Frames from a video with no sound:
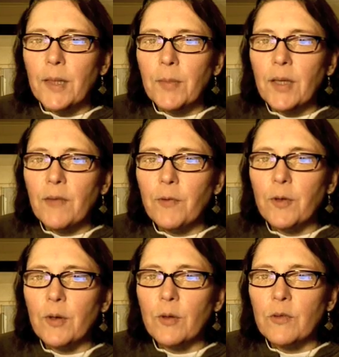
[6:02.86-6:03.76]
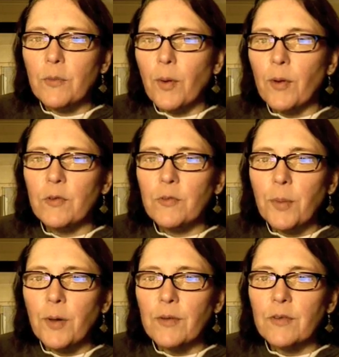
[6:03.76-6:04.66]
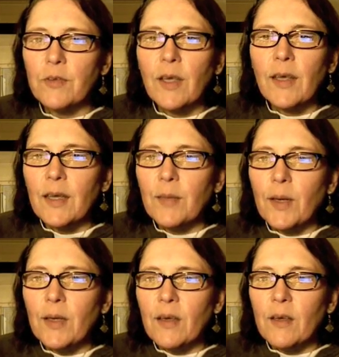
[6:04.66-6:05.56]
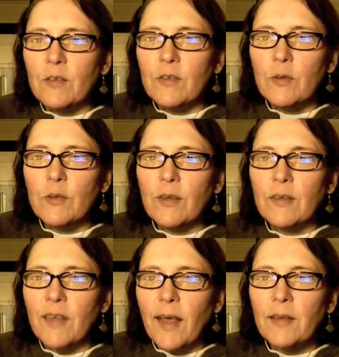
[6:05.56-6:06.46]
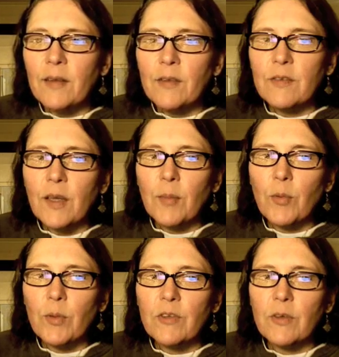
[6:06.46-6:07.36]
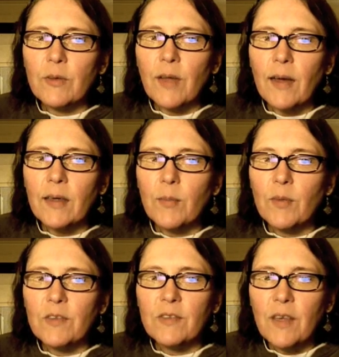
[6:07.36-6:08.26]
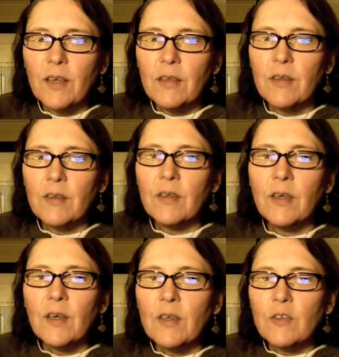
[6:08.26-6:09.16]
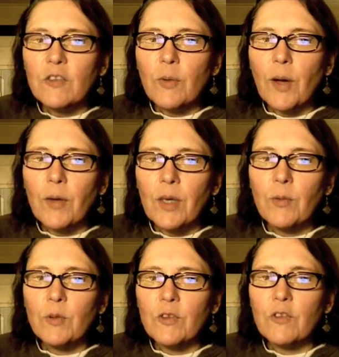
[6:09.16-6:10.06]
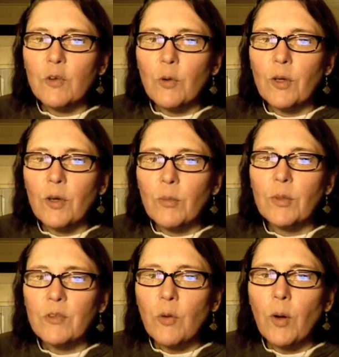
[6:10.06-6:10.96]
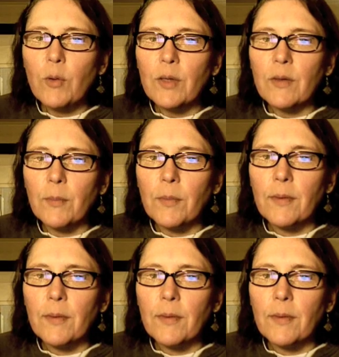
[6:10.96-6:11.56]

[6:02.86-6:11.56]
many footnotes in Barton's books, and in many cases using exactly the same original documents as he did to show how he was distorting or misquoting them.